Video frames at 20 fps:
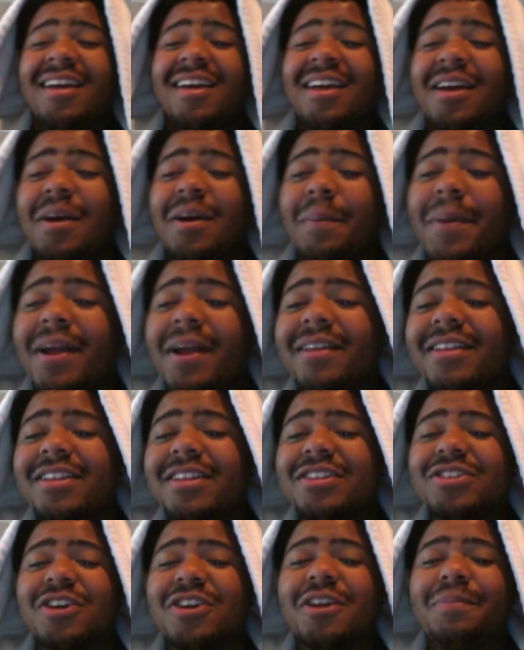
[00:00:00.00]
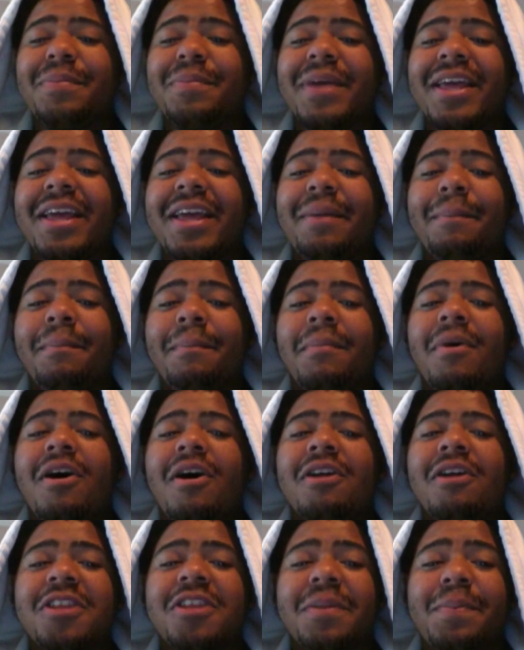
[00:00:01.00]
Apparently there's going to be
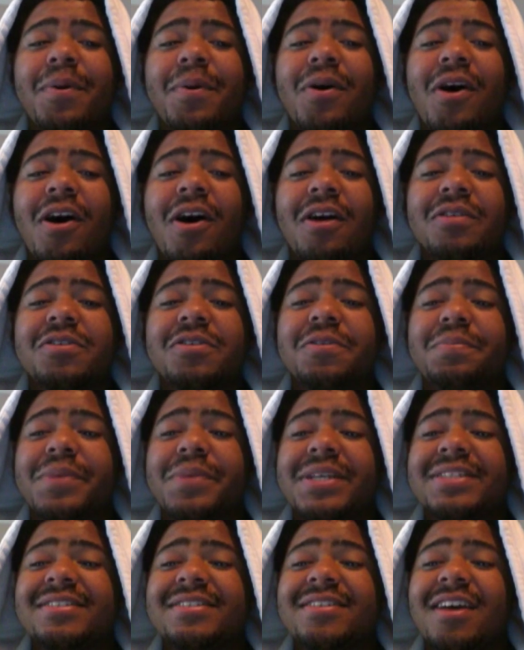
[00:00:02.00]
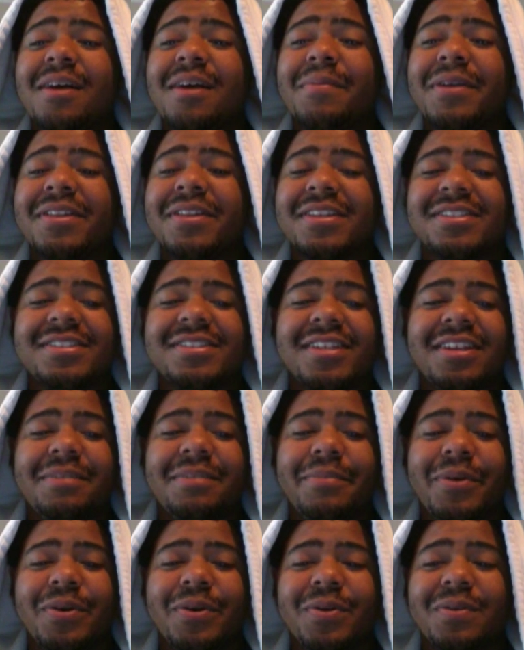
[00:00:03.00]
multiple Ultra Beasts coming to Sun and
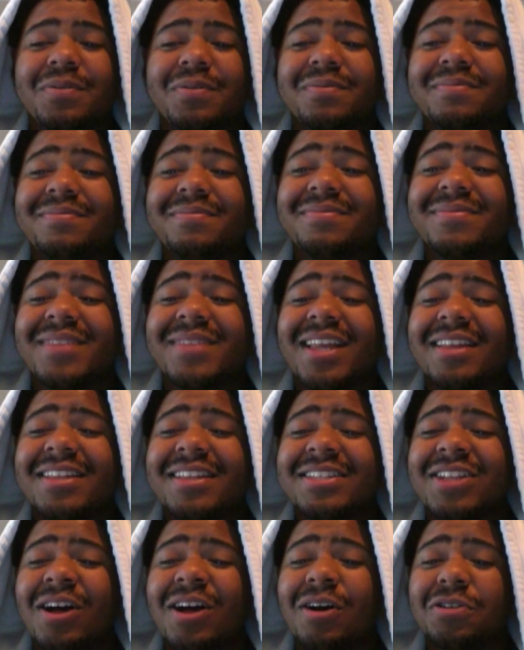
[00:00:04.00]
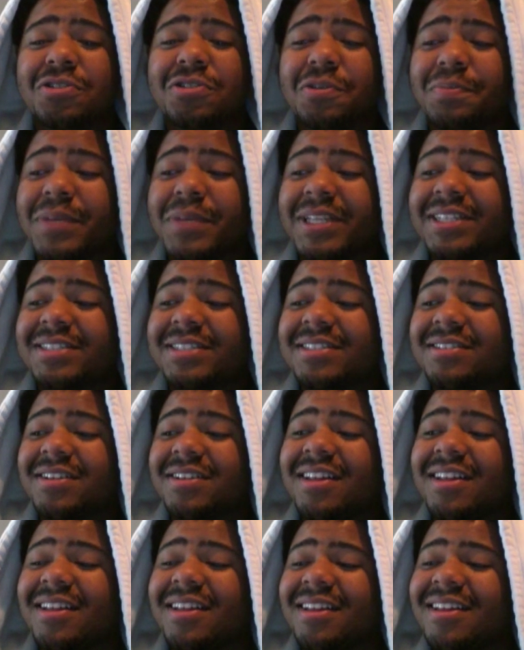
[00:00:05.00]
Moon. Now these Ultra Beasts,
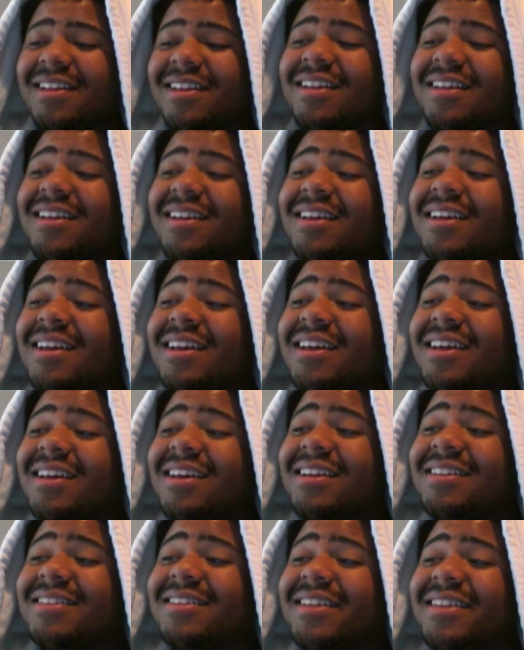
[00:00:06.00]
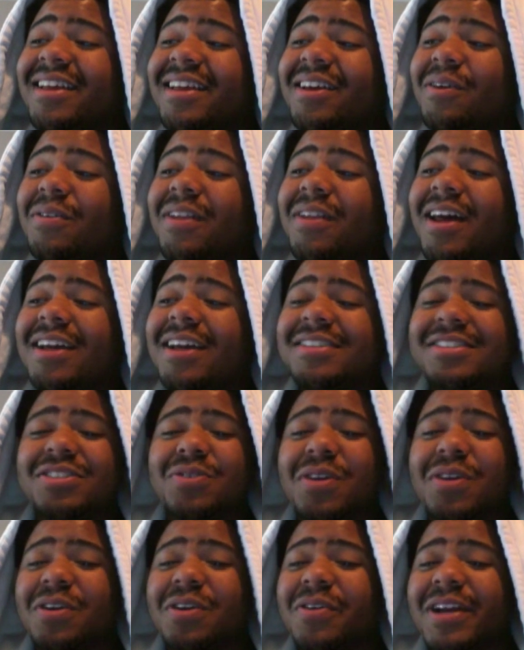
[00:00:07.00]
dang, online's just
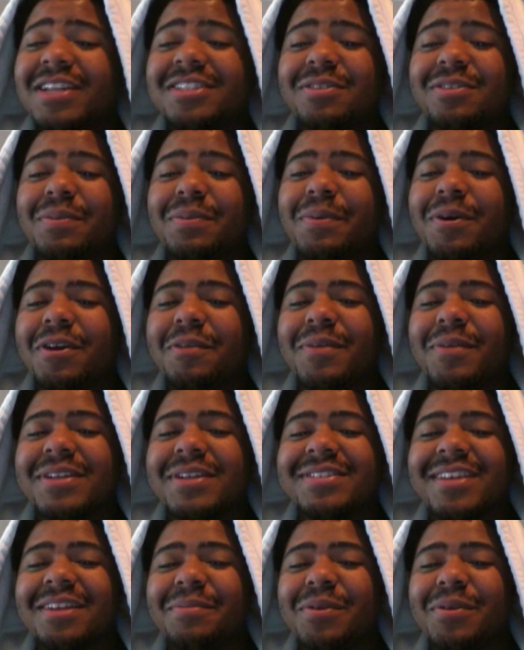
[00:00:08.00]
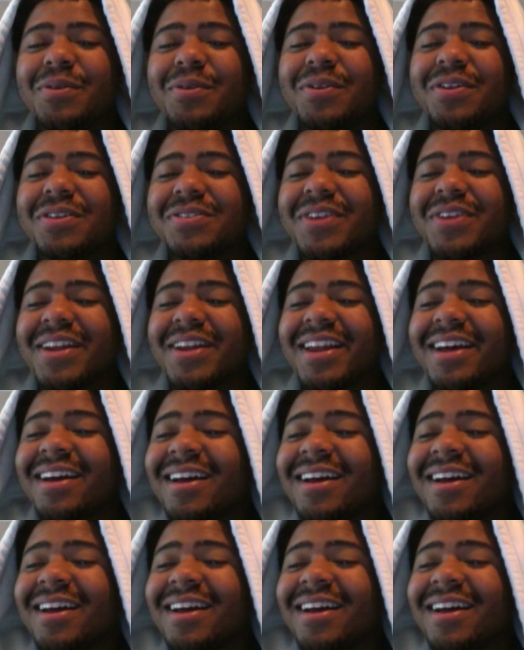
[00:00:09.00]
going crazy with Pokemon Sun and Moon news right now.